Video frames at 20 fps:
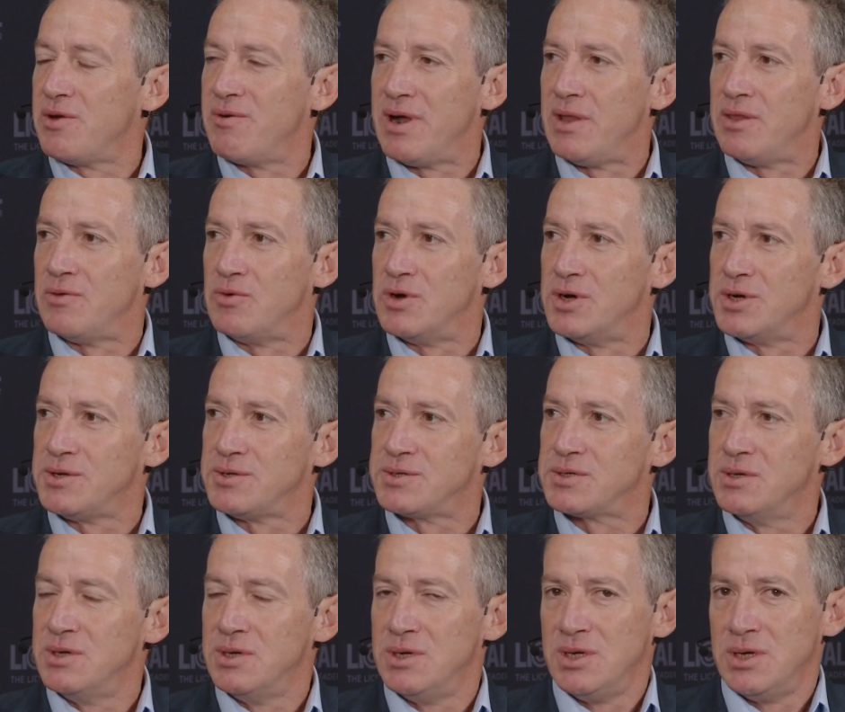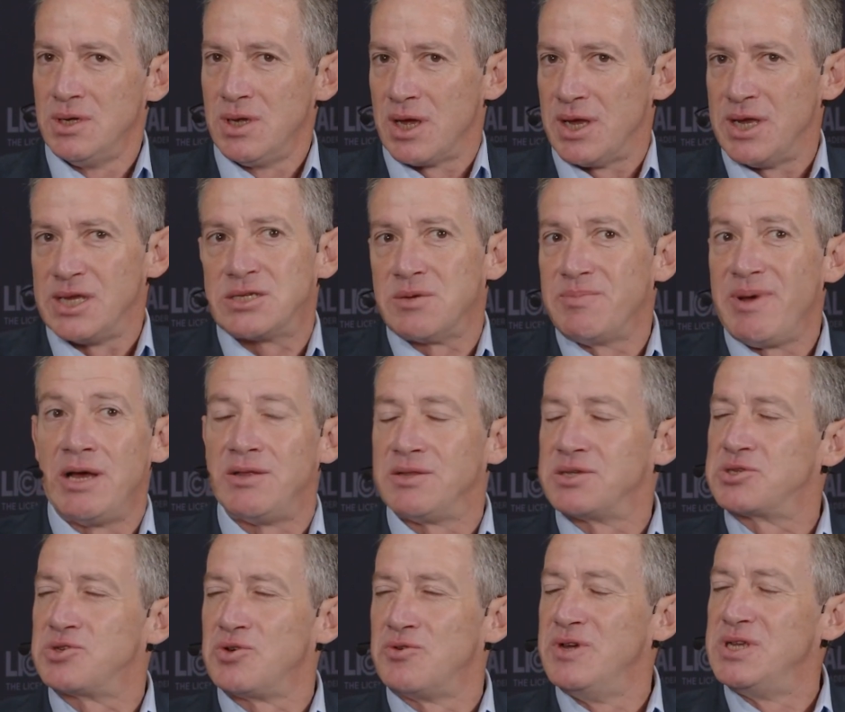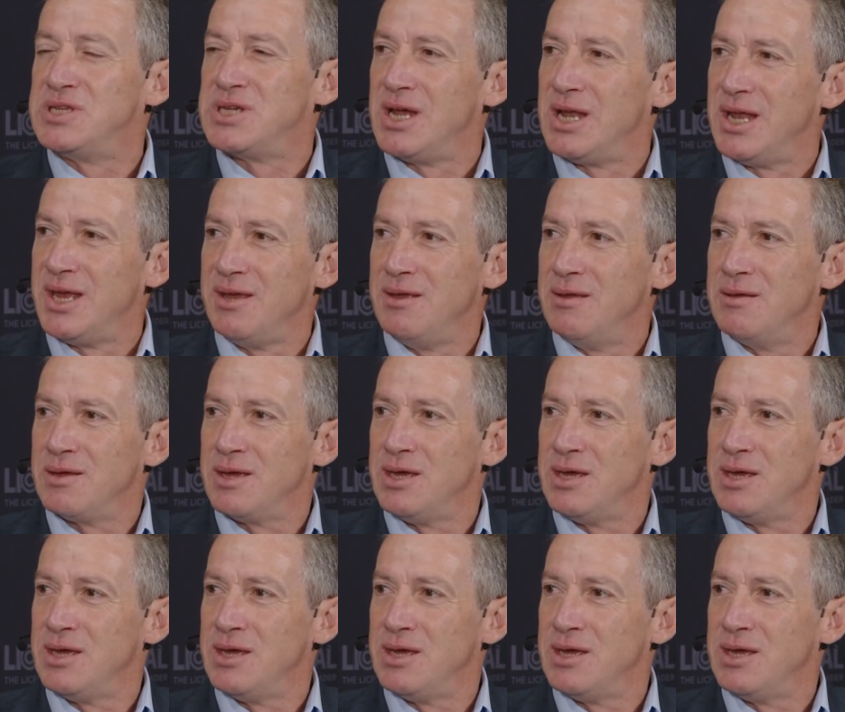around the world. And it's about the storytelling.